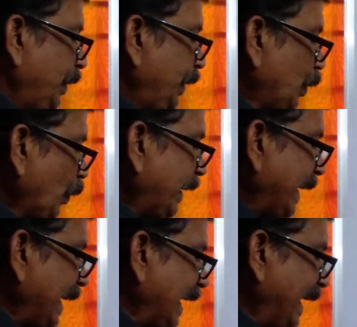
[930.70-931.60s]

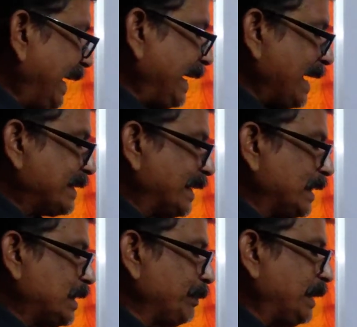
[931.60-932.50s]
Equatorial areas
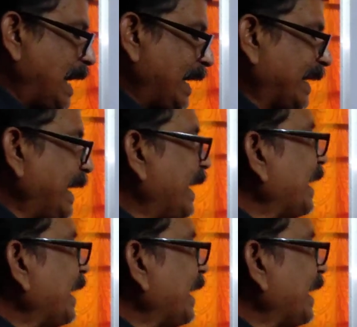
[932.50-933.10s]
receive the great